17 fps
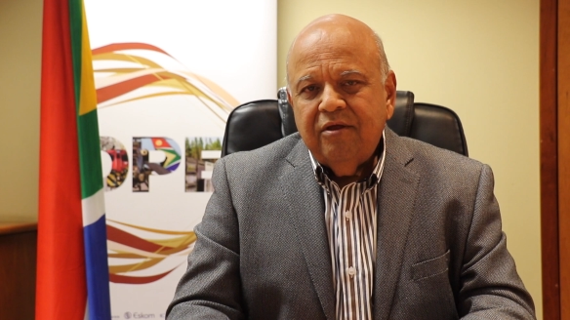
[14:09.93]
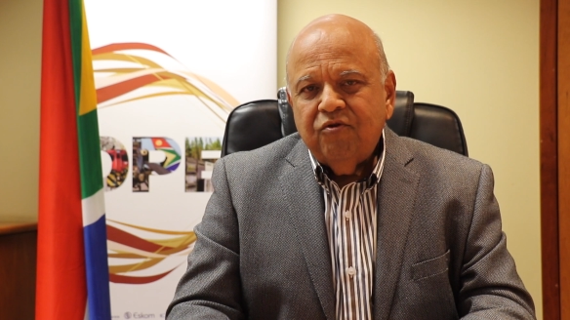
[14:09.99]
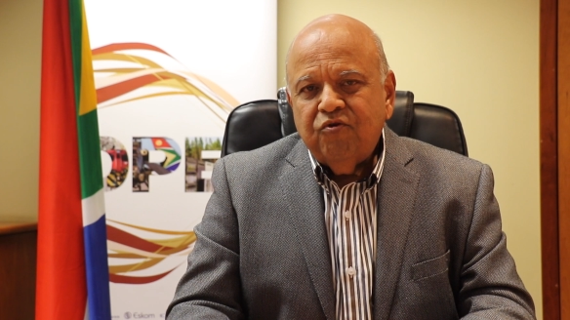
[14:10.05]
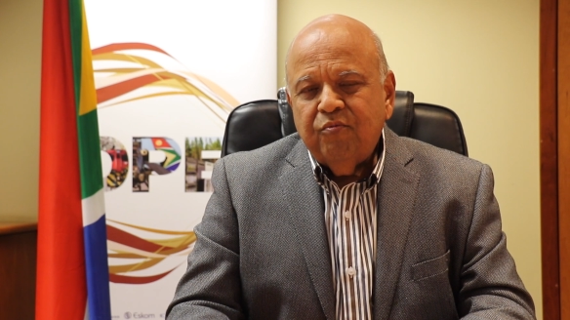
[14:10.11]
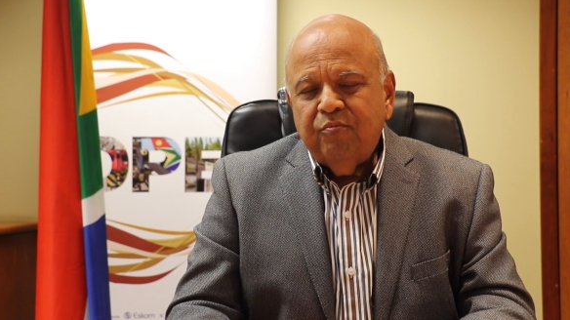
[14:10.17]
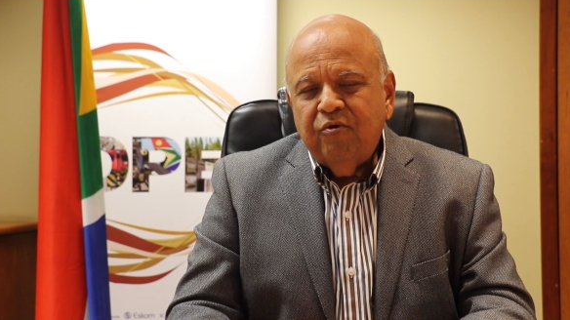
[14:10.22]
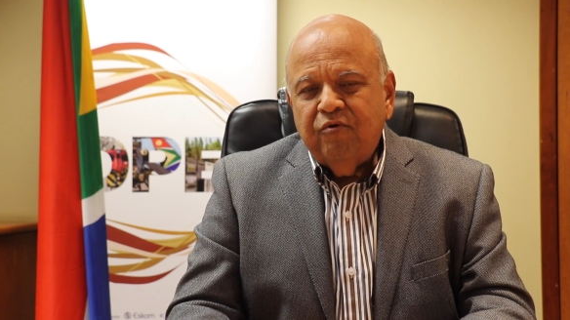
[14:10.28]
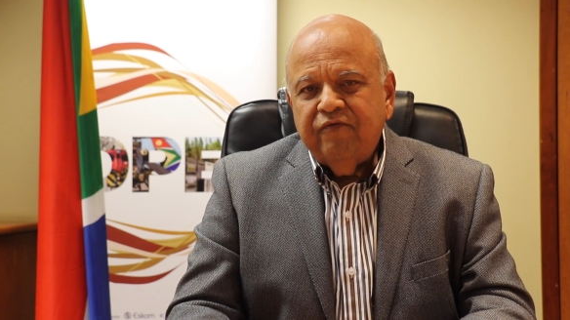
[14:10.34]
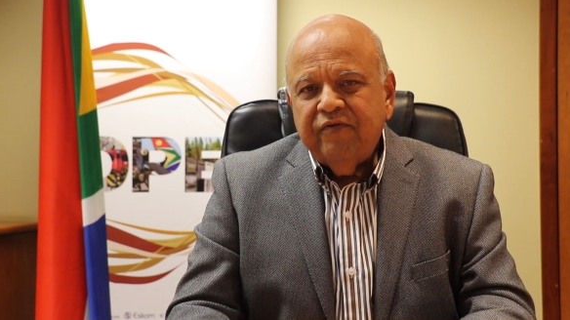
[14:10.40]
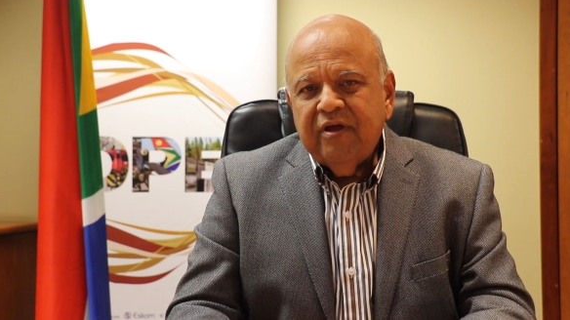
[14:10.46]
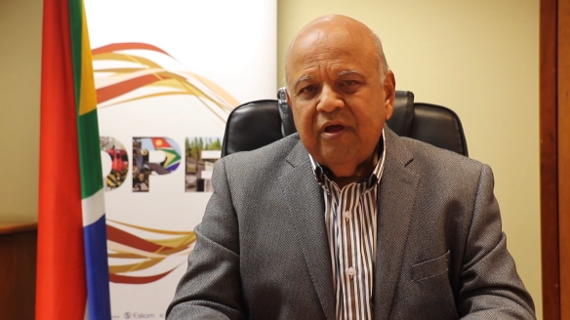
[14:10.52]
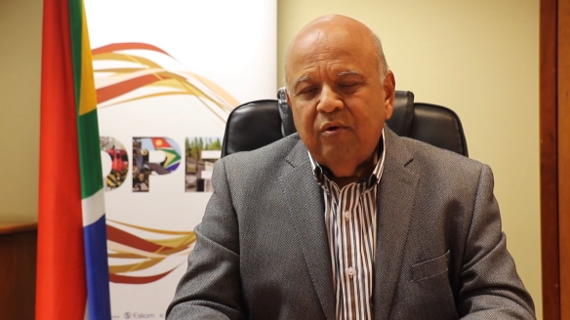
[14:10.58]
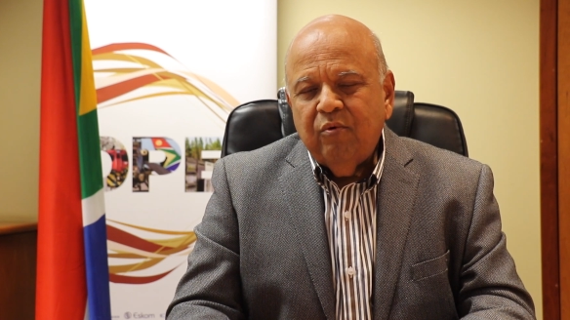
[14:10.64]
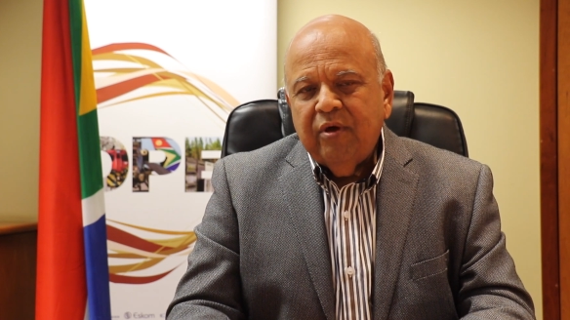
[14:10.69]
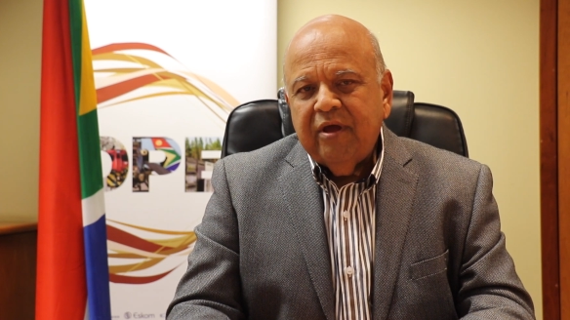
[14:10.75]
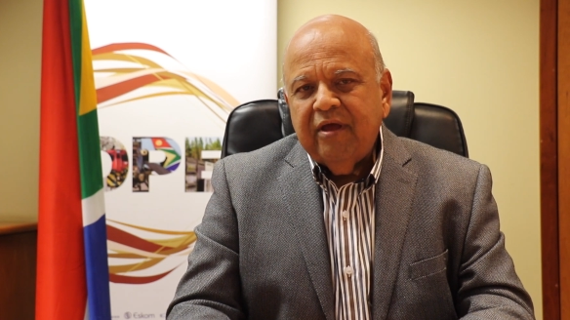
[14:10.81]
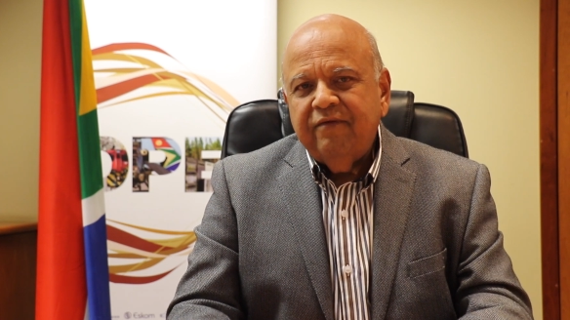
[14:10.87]
to moving
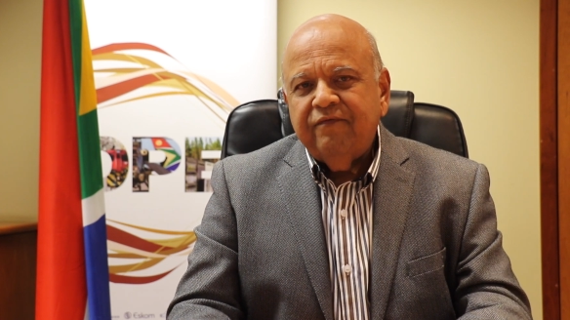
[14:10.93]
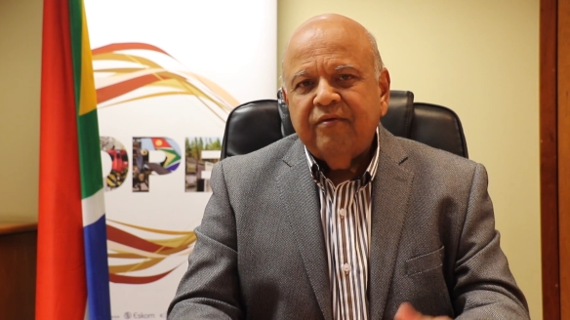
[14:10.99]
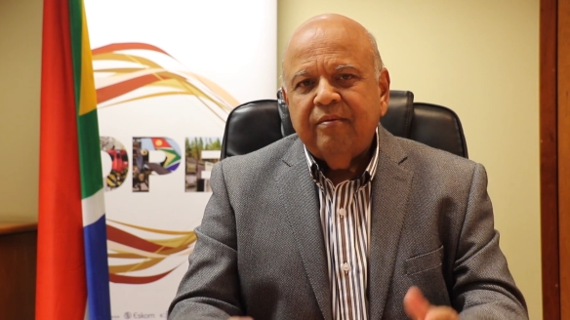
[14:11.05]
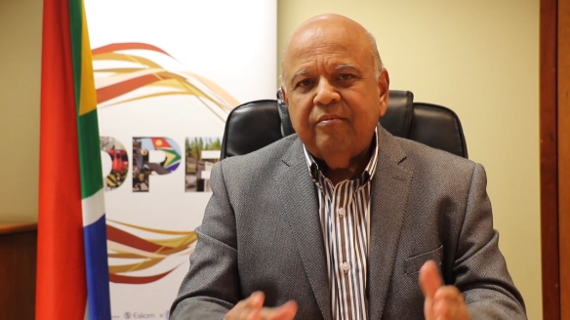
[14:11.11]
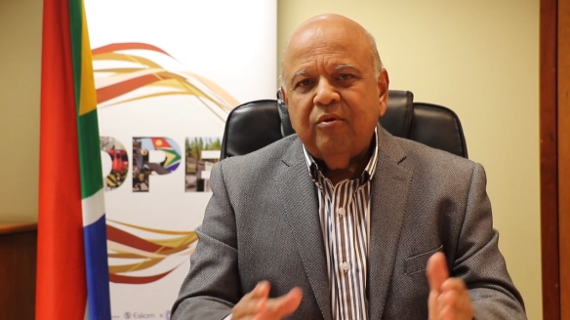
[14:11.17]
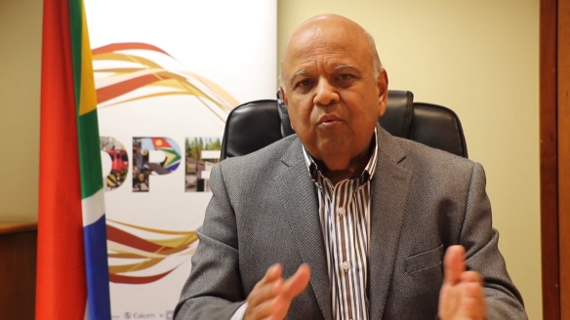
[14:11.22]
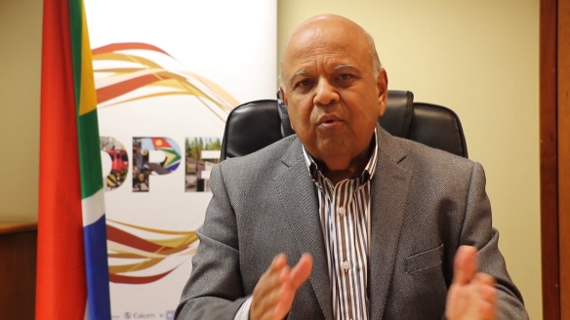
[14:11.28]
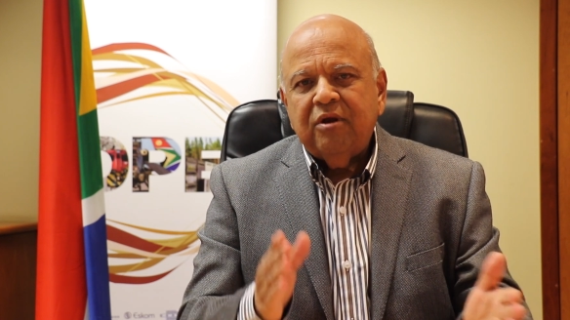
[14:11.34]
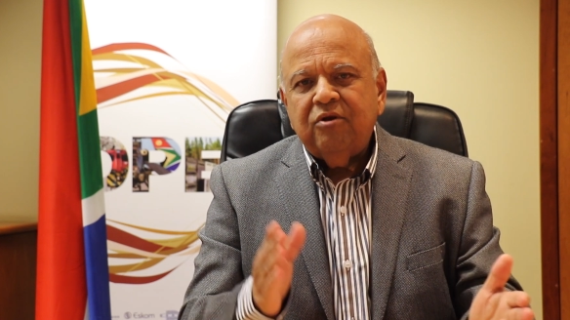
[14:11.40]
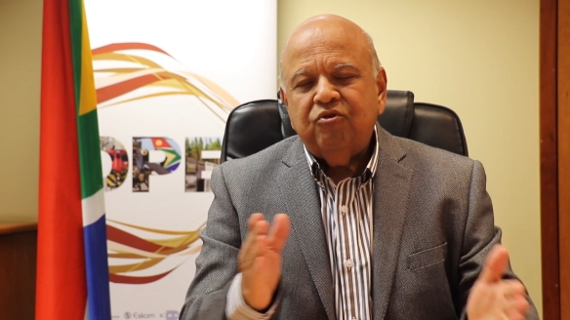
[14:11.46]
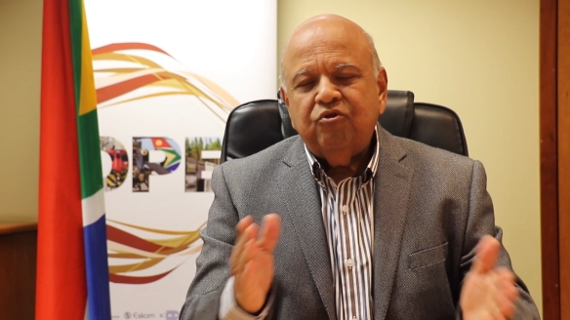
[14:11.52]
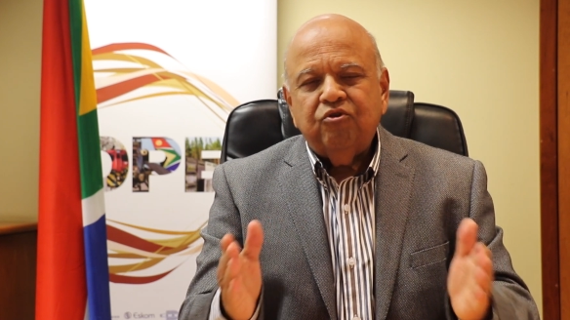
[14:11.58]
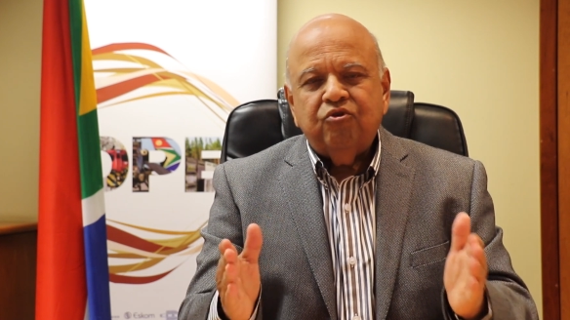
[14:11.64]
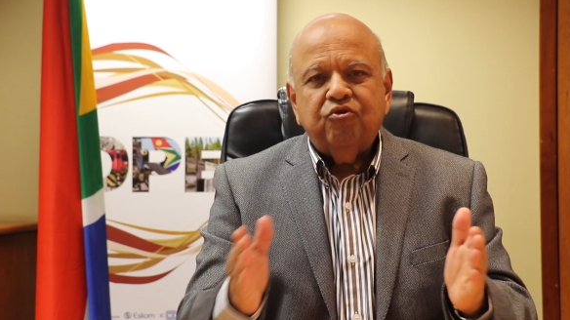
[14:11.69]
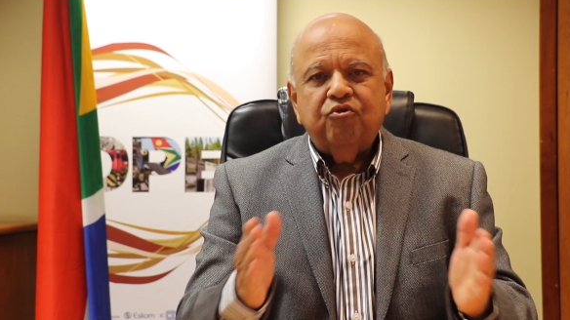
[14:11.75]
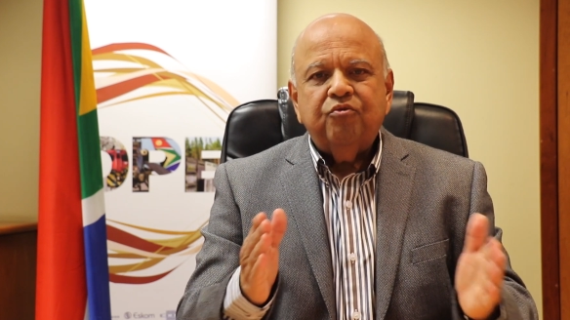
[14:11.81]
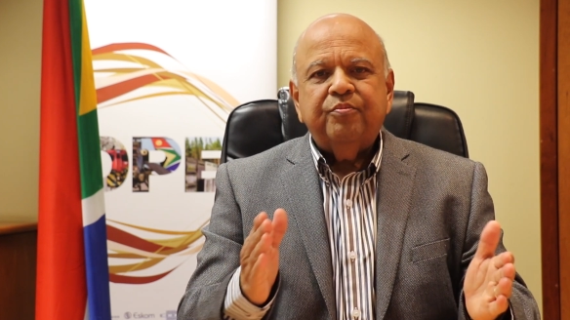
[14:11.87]
away from the 1 to
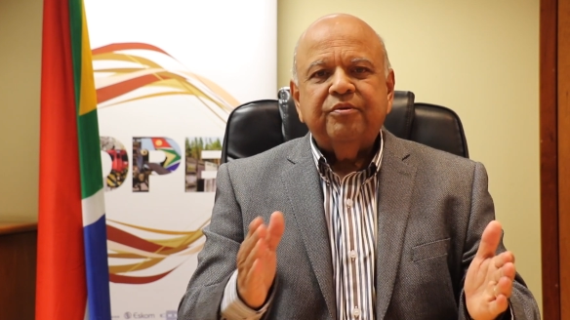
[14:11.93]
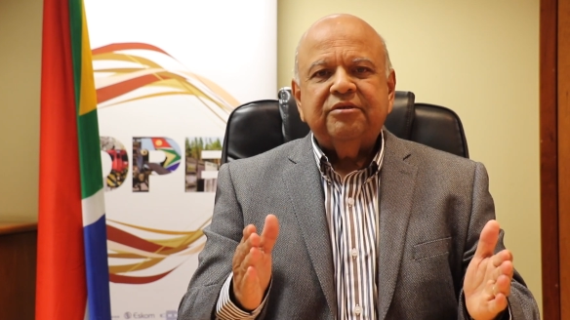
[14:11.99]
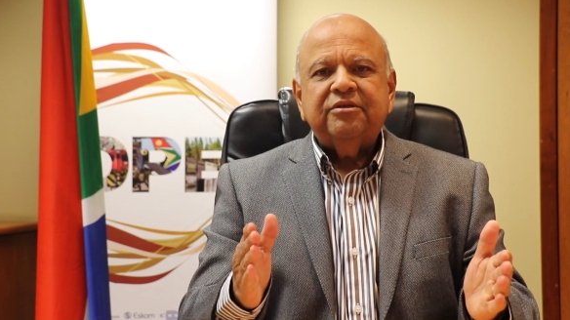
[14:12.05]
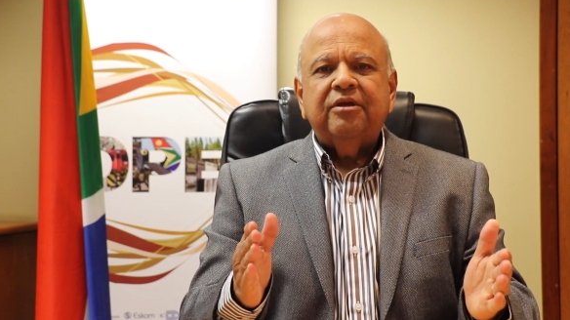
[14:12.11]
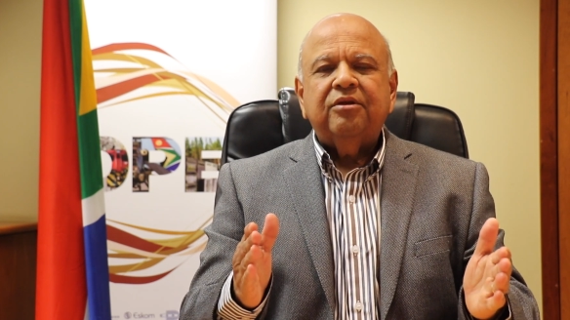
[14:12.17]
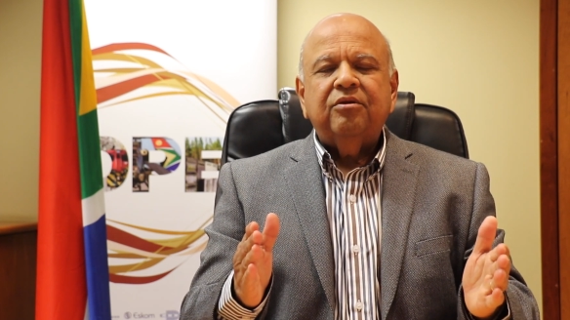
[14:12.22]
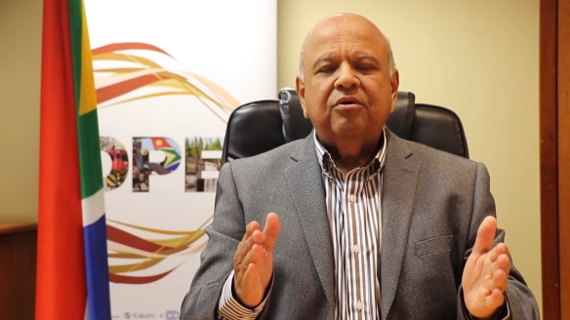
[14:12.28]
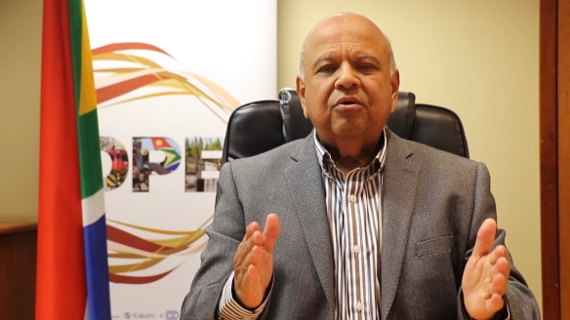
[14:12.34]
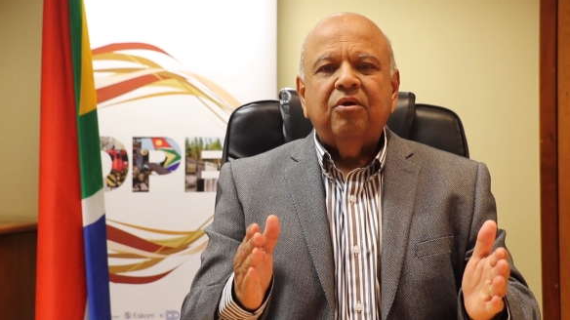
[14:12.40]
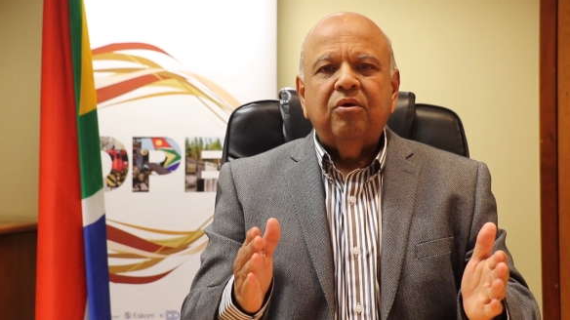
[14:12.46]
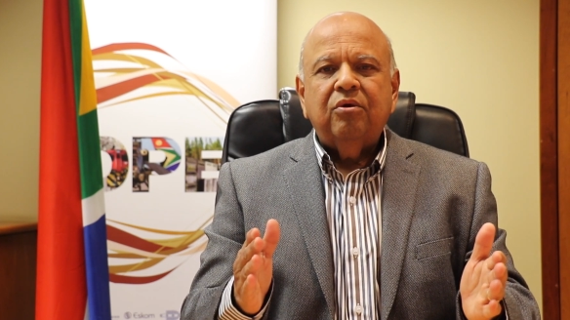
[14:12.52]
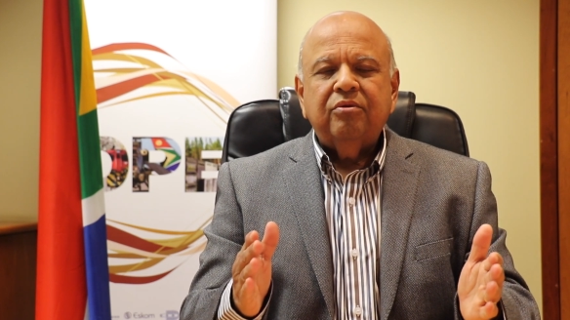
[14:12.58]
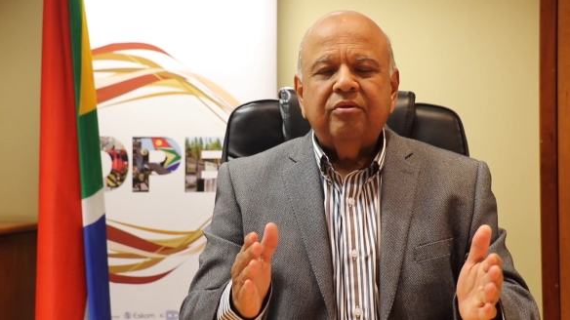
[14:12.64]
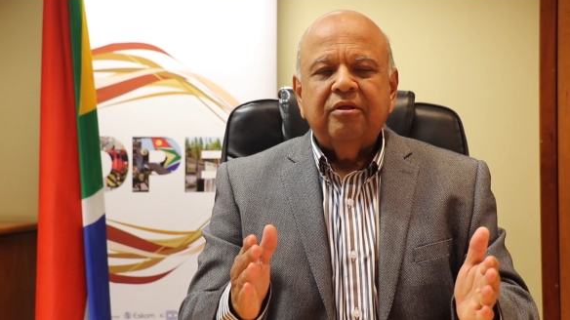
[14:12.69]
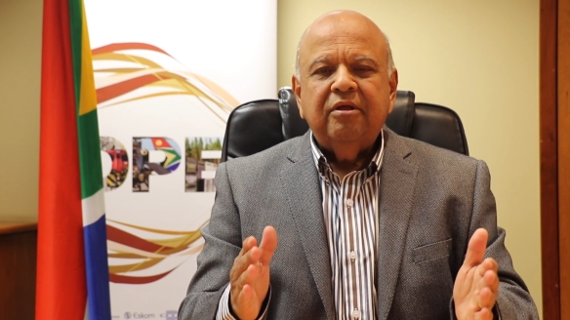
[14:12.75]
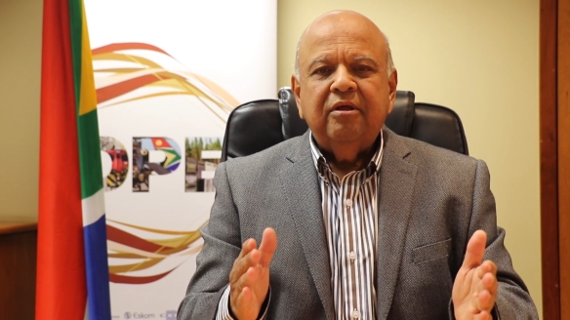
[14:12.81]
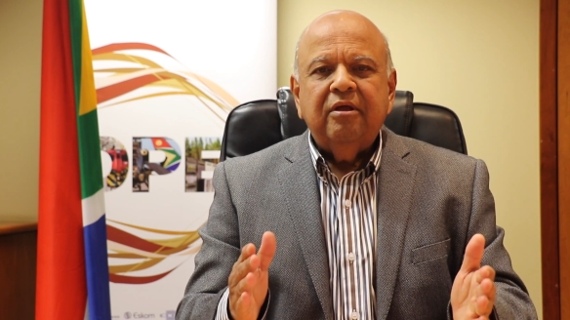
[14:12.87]
2%
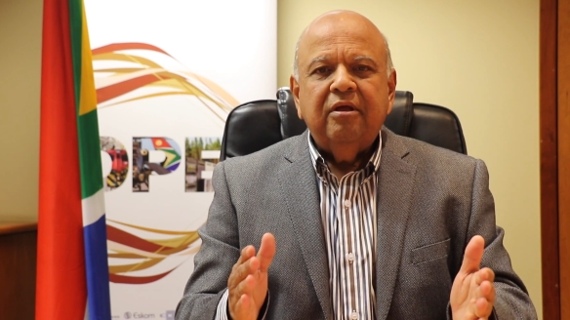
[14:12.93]
growth